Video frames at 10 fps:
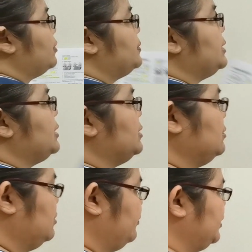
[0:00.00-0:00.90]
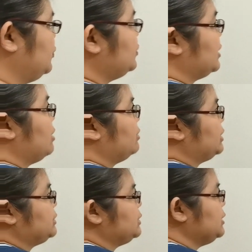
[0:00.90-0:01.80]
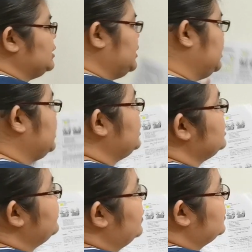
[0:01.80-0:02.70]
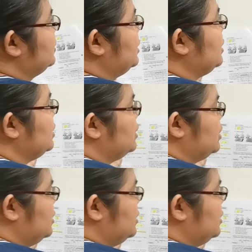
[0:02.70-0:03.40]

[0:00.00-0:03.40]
from here we do the calculation. Initial velocity.